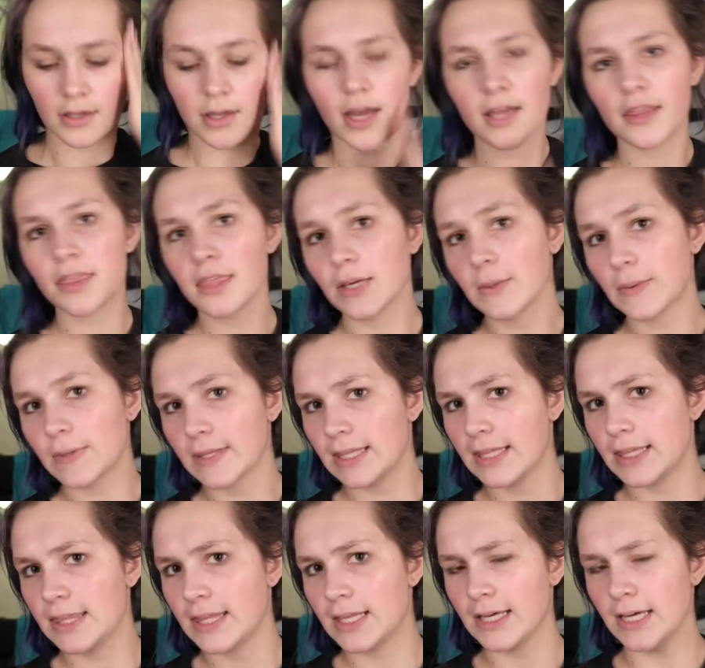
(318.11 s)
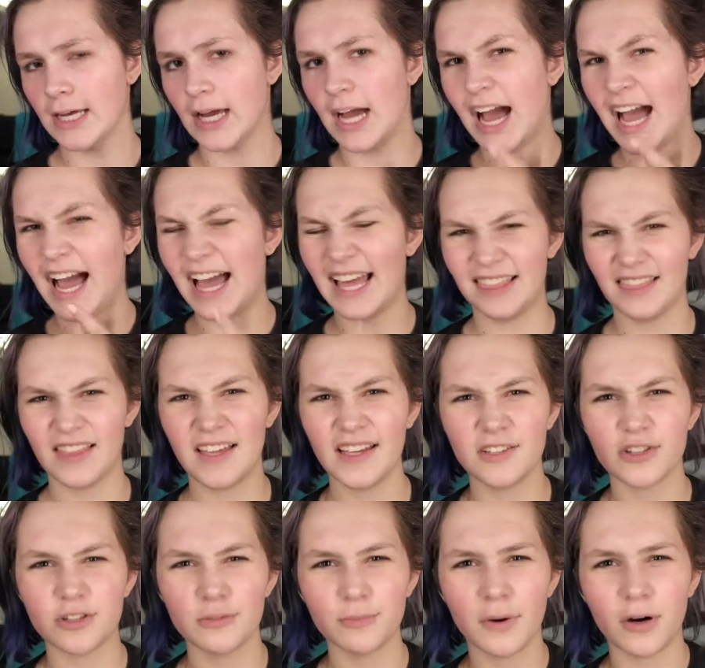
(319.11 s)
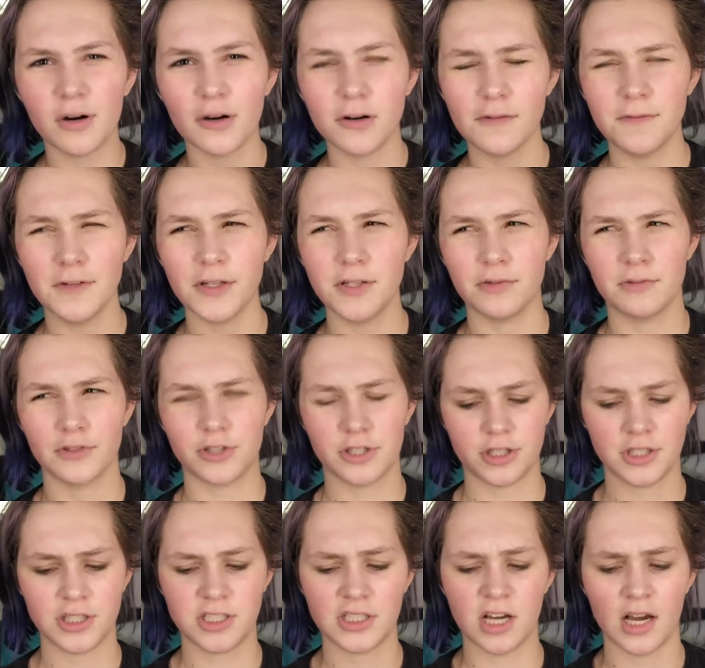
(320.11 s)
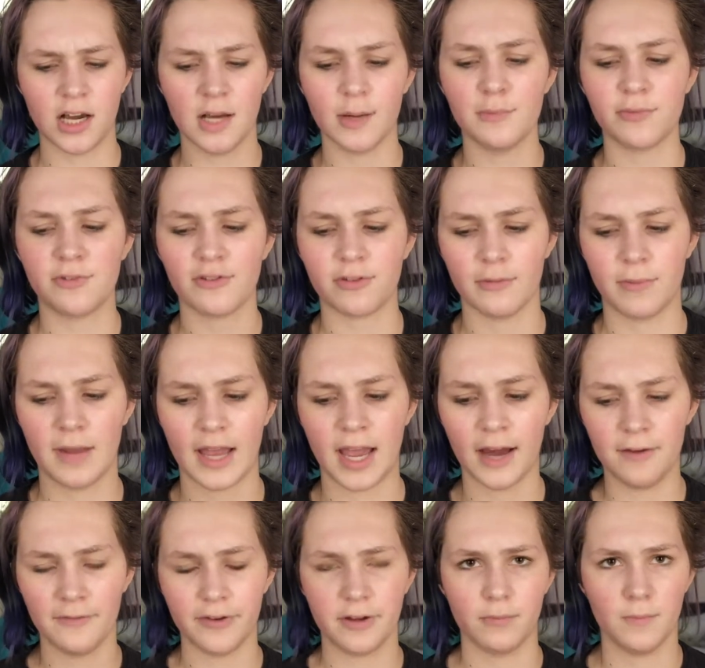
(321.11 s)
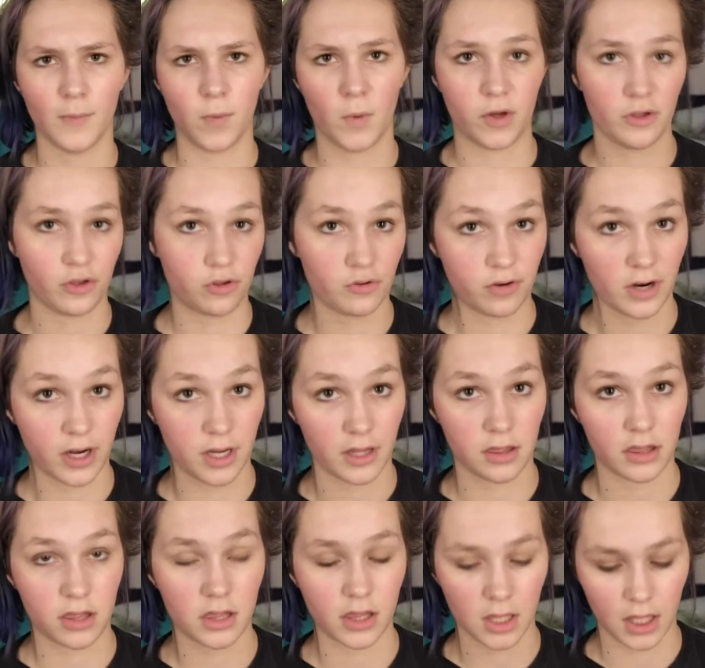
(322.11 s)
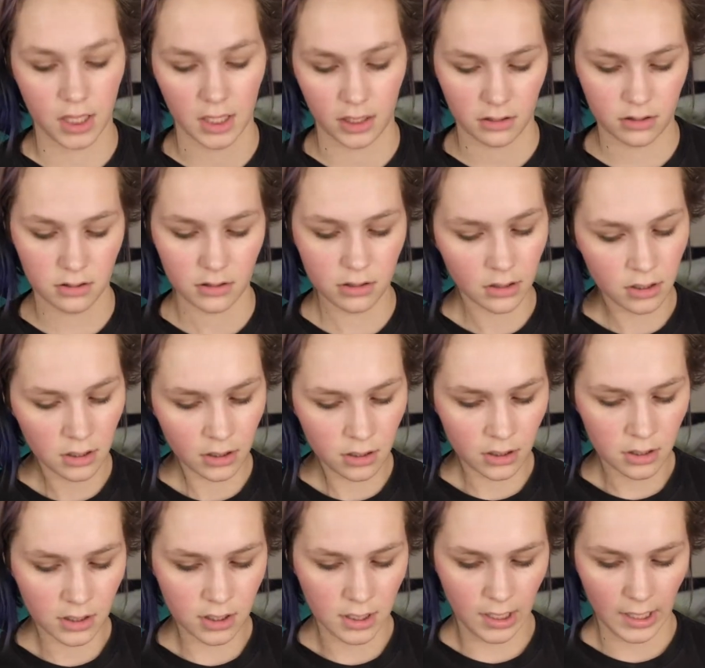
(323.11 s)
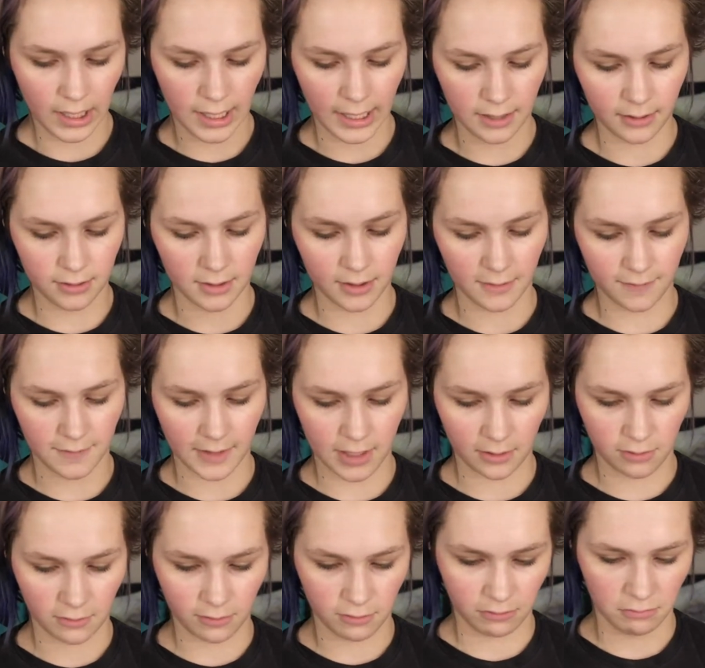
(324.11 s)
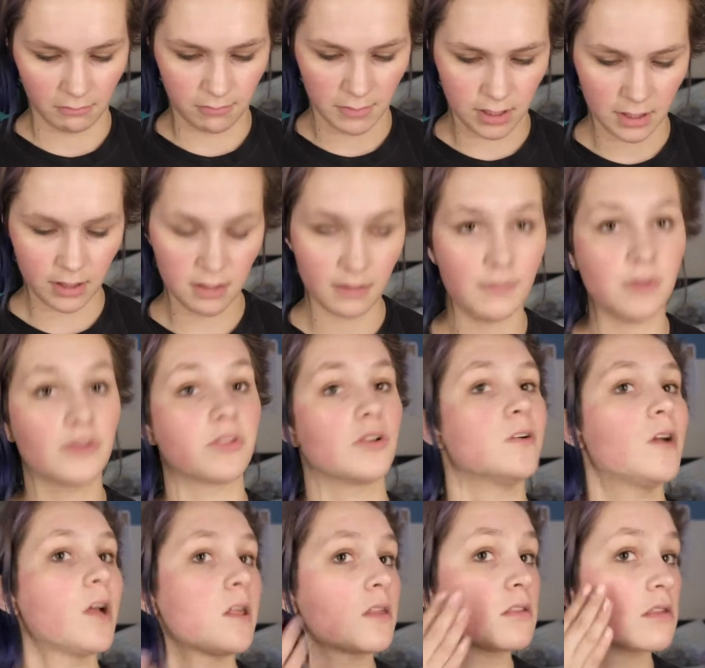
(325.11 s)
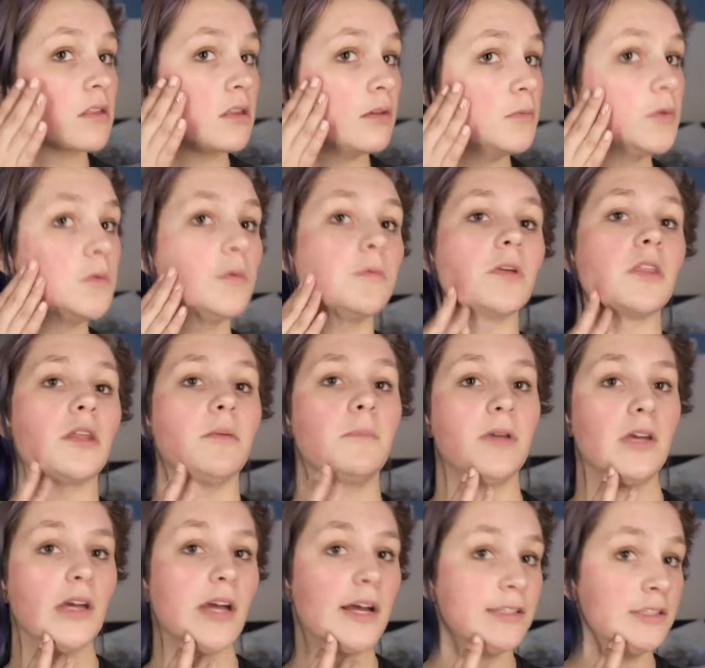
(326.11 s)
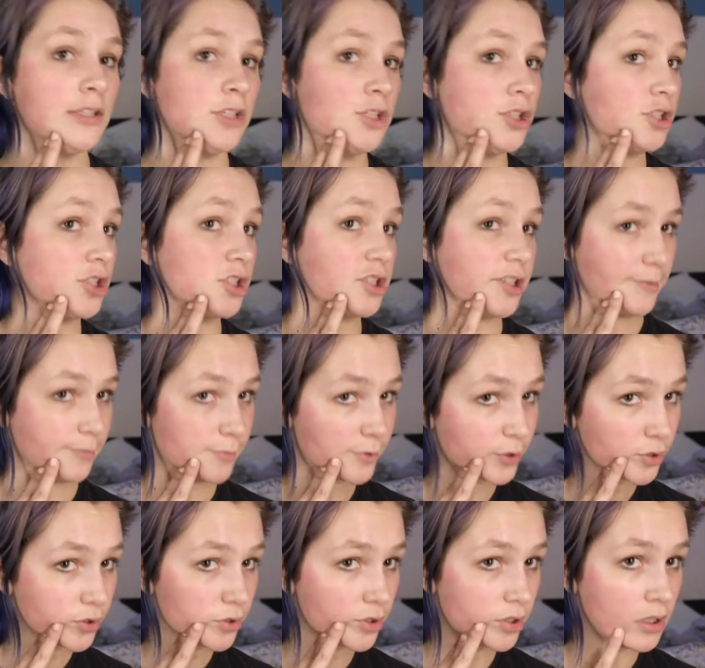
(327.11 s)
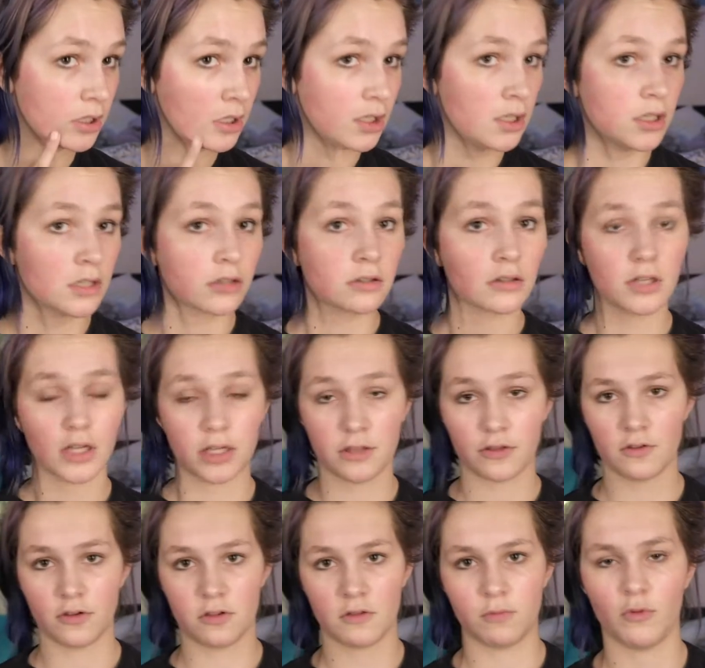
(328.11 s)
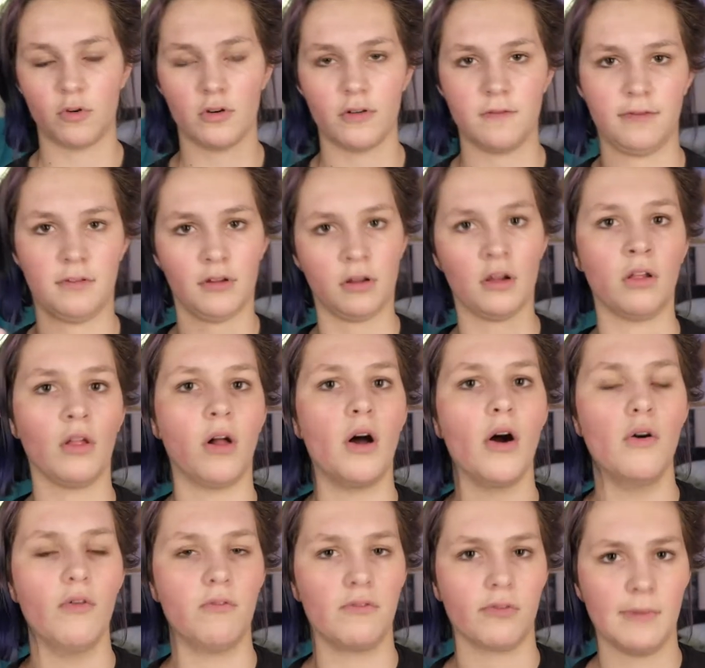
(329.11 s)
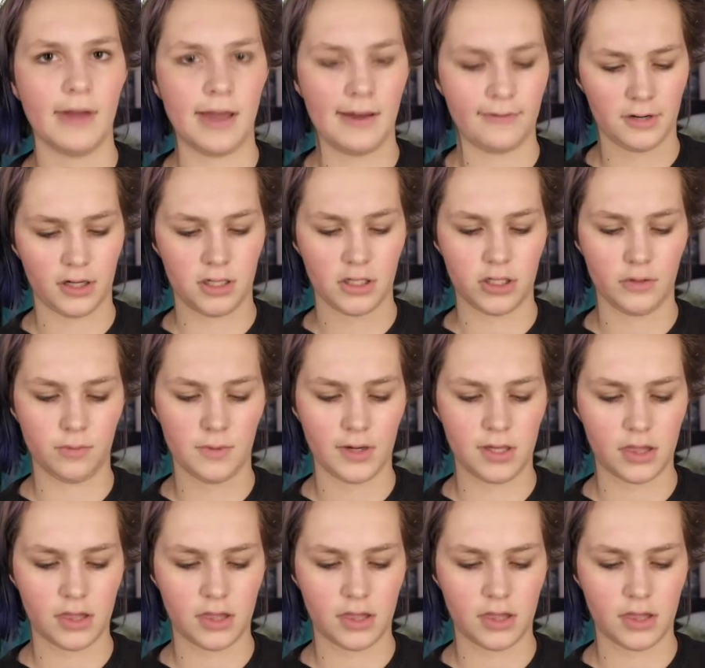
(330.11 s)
I think really the highlighter part of it just comes from having moisturized skin. I don't know if that's just me, but there doesn't seem to really be any shimmer. It's just more of the glow from having dewy